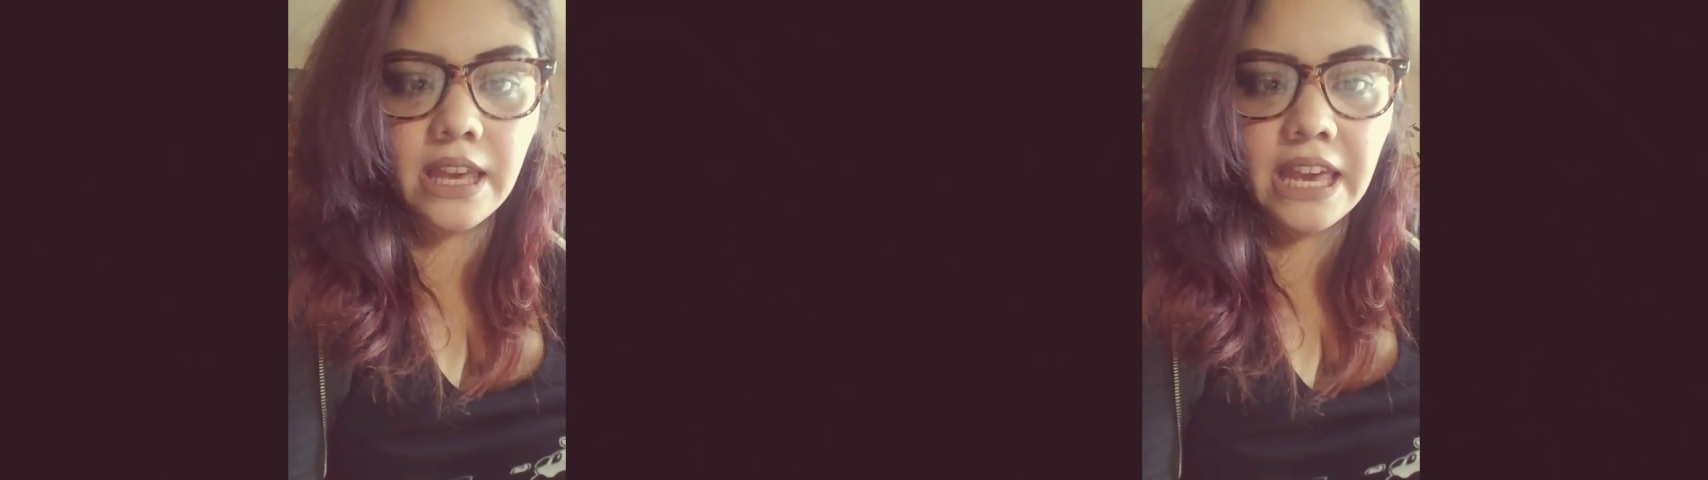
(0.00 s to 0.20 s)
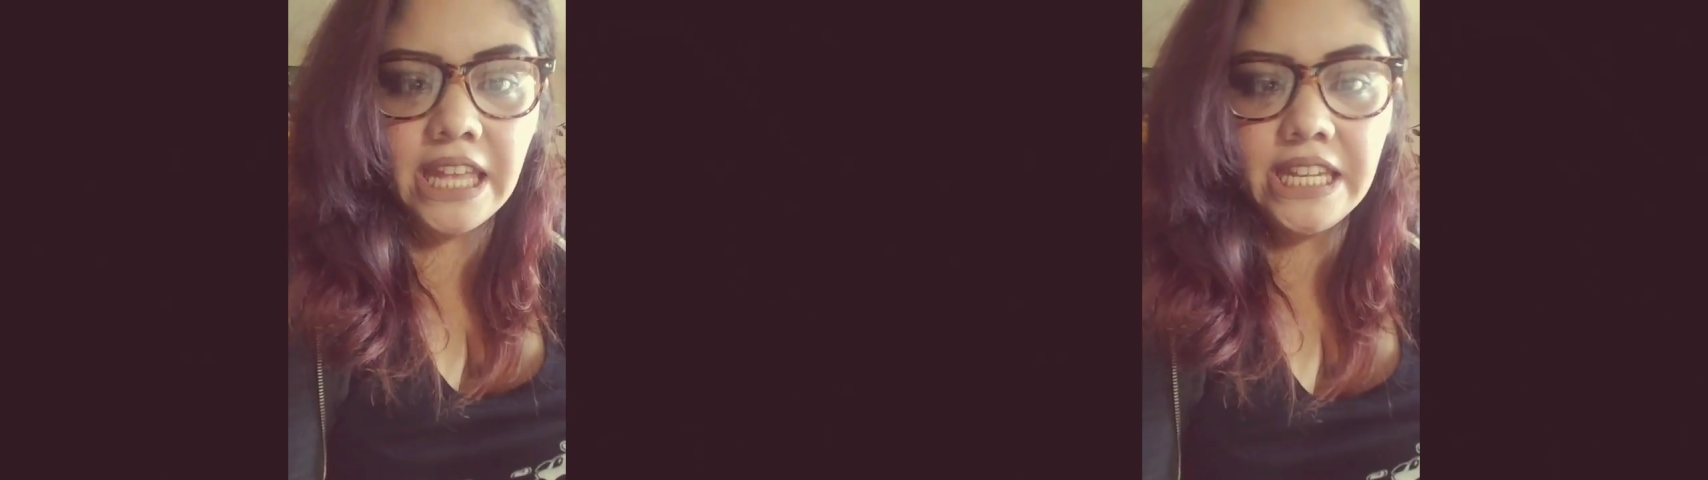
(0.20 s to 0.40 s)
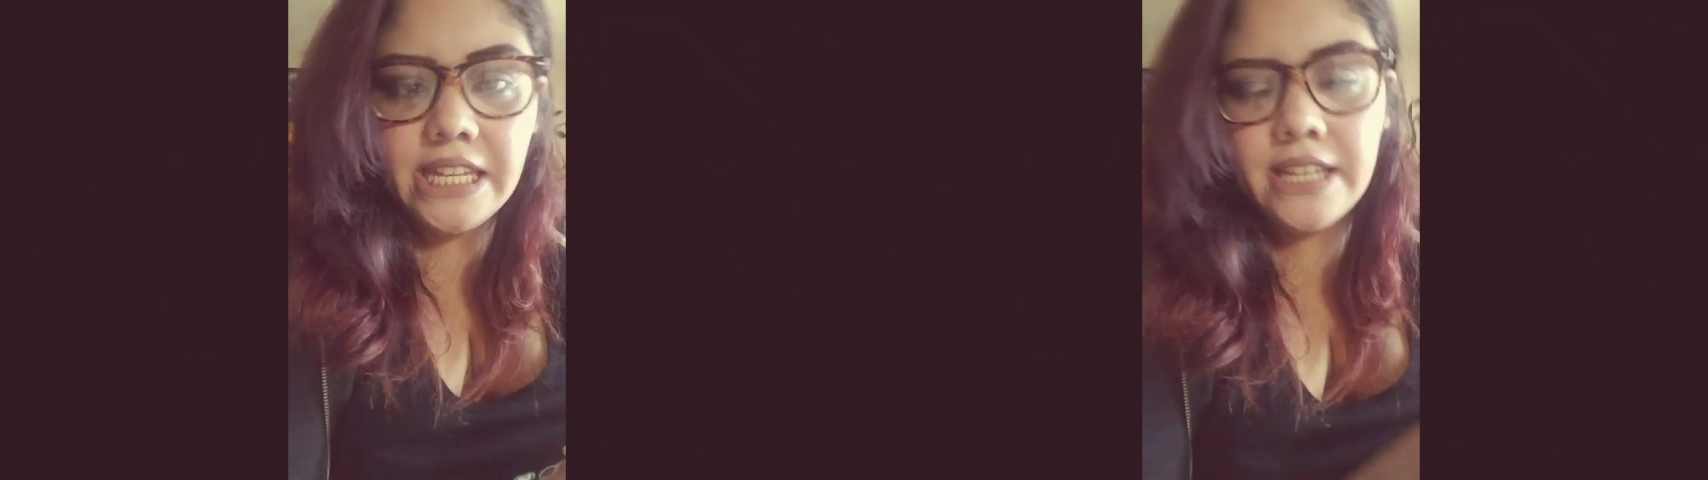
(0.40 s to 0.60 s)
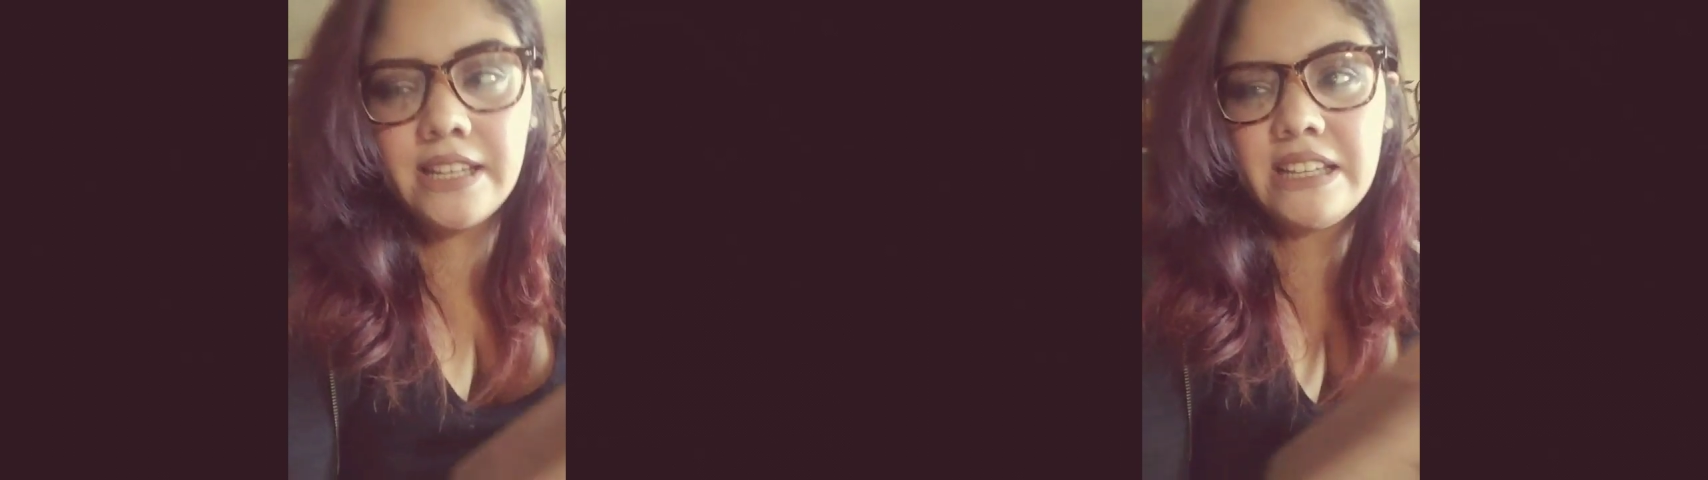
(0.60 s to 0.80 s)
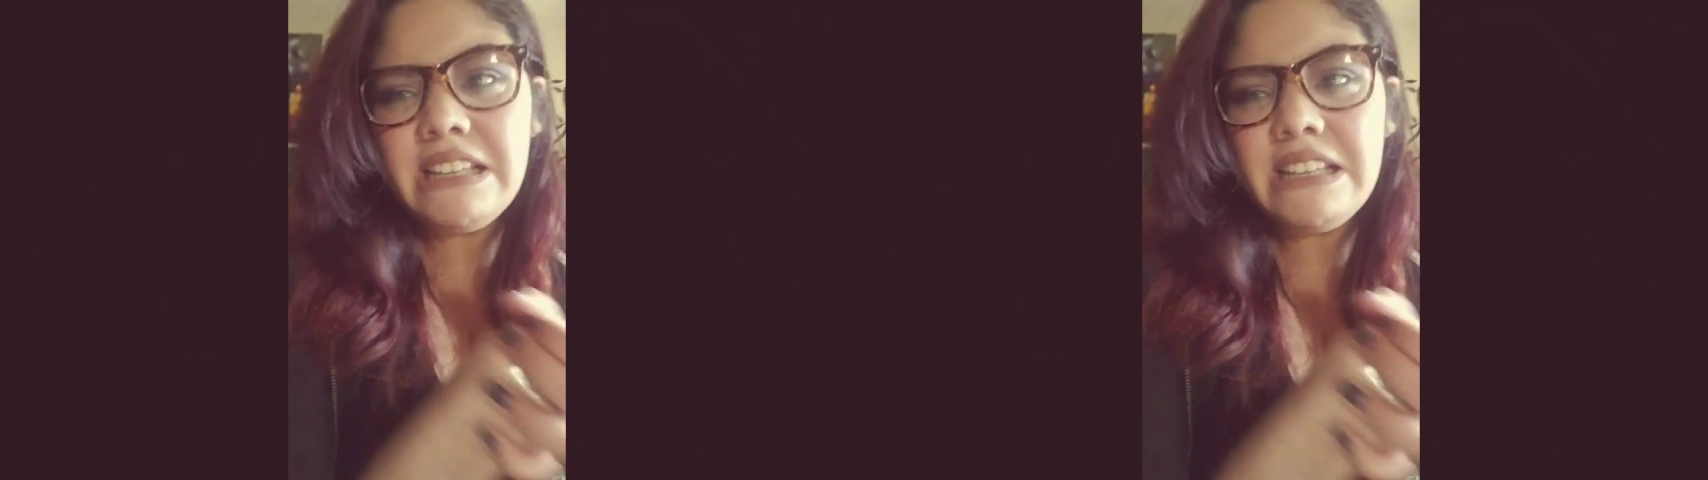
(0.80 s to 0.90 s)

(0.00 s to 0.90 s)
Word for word: and